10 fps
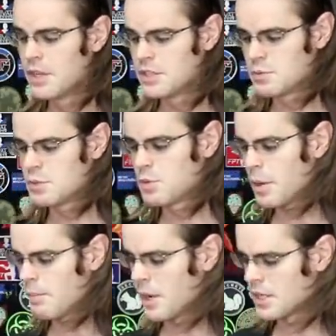This was
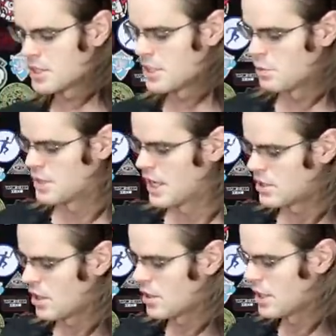twenty bucks. It was
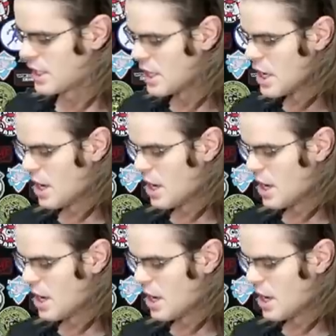at Target.